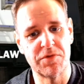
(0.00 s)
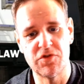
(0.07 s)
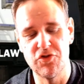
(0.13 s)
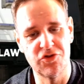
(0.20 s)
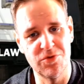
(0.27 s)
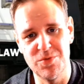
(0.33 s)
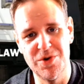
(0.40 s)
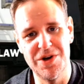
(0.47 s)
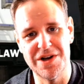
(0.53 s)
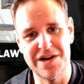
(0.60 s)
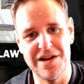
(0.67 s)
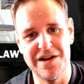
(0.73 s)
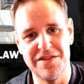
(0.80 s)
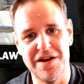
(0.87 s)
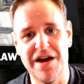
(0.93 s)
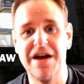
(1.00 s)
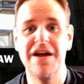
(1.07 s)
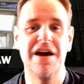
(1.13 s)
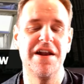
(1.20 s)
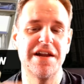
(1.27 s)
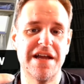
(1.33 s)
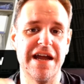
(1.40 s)
Doesn't work like that.
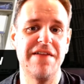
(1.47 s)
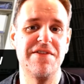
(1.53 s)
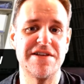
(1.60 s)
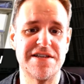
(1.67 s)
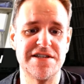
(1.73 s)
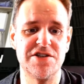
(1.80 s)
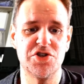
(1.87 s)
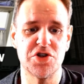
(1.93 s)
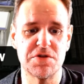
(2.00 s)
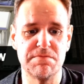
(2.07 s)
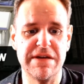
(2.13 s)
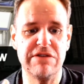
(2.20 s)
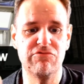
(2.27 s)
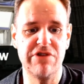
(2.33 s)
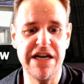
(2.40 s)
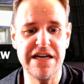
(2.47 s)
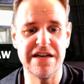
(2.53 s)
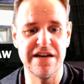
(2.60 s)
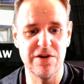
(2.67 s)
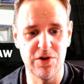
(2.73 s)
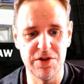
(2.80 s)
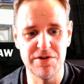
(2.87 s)
And again, this isn't just me
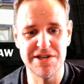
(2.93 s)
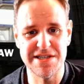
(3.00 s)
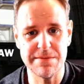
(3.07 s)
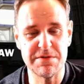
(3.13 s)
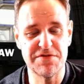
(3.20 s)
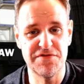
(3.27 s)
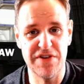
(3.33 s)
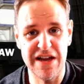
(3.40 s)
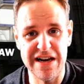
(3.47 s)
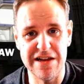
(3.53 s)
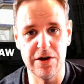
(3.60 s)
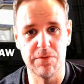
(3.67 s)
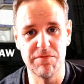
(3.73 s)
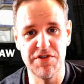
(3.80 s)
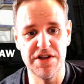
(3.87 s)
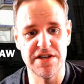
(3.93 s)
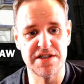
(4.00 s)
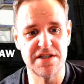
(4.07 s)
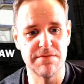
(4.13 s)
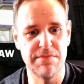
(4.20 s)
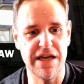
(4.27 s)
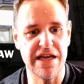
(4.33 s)
reading it, although it seems fairly obvious
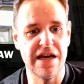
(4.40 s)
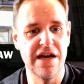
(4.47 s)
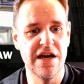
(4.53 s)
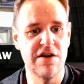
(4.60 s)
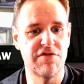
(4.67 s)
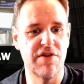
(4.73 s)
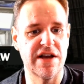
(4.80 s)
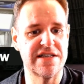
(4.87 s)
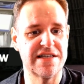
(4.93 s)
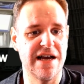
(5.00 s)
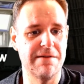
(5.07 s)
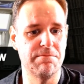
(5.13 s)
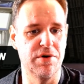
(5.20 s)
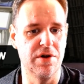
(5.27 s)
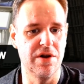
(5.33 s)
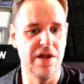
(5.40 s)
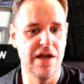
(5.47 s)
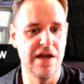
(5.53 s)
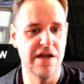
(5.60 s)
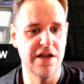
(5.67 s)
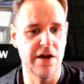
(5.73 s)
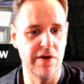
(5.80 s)
to me. For example,
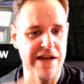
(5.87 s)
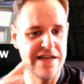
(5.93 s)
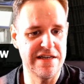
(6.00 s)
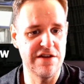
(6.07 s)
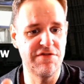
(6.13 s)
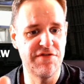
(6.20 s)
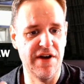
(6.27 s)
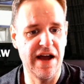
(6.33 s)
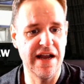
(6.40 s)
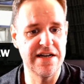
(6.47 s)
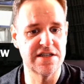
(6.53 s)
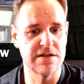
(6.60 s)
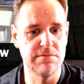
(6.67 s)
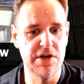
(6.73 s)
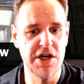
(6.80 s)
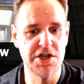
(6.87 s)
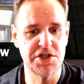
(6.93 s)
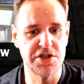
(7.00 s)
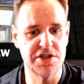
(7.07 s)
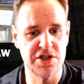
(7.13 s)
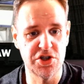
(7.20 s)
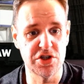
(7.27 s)
you know, it defines
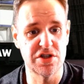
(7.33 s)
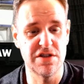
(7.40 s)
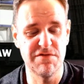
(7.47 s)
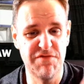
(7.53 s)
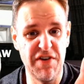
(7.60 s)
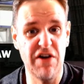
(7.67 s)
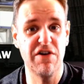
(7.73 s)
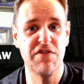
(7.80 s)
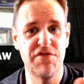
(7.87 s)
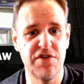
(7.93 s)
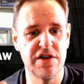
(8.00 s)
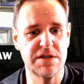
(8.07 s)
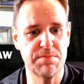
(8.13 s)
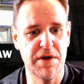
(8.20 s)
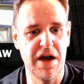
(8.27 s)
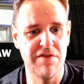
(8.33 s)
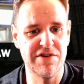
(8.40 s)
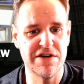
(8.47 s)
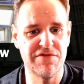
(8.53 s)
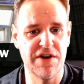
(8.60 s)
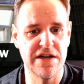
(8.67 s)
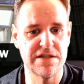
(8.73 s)
emergency. Just the very first part of
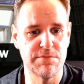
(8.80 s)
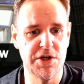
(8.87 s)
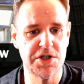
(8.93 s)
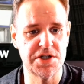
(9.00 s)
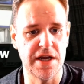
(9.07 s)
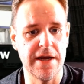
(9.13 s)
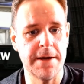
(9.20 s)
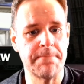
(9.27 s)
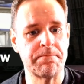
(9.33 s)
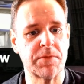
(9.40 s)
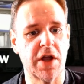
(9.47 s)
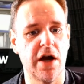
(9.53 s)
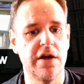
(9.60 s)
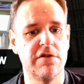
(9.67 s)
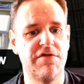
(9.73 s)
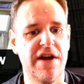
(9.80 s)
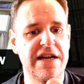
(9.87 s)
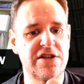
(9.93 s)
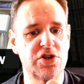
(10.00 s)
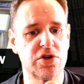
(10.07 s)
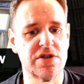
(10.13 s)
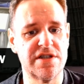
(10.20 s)
it defines emergency. An
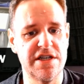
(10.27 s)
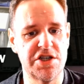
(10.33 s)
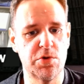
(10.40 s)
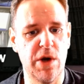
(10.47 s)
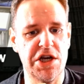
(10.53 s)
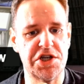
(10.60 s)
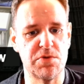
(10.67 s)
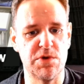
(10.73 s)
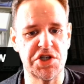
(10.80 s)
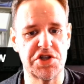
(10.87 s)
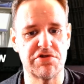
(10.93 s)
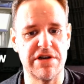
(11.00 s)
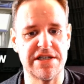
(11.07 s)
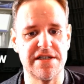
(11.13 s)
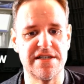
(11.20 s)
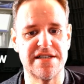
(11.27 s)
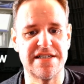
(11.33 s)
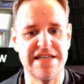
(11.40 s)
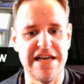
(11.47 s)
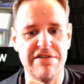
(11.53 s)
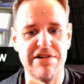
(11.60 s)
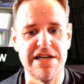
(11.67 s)
event or situation which threatens
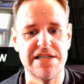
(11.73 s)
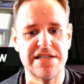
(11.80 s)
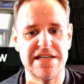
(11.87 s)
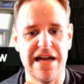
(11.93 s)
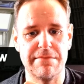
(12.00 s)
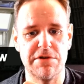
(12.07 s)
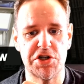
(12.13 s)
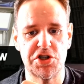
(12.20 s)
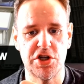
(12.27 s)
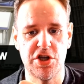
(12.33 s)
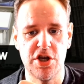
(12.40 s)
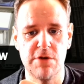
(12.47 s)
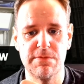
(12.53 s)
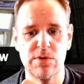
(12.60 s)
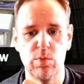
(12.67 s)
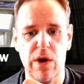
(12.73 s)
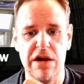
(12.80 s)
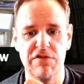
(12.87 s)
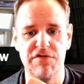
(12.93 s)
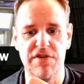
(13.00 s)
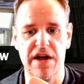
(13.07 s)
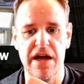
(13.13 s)
serious damage to human
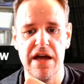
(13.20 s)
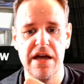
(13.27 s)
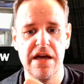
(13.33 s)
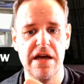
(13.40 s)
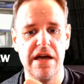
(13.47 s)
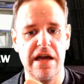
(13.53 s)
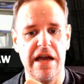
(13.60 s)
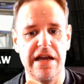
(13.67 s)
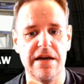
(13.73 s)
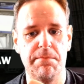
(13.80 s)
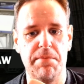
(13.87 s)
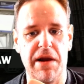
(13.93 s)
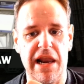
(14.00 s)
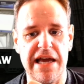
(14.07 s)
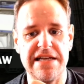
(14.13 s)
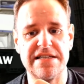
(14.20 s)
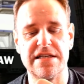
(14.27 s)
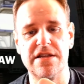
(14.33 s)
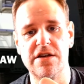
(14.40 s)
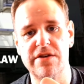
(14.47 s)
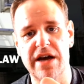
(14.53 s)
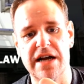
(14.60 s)
welfare in a place
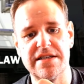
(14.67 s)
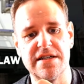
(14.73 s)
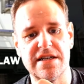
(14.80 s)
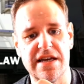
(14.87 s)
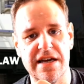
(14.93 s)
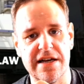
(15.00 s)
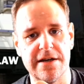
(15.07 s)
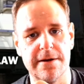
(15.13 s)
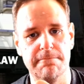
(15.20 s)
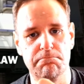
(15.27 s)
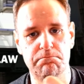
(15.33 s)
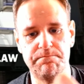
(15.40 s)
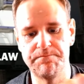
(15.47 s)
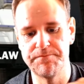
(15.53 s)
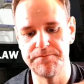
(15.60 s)
in the United Kingdom.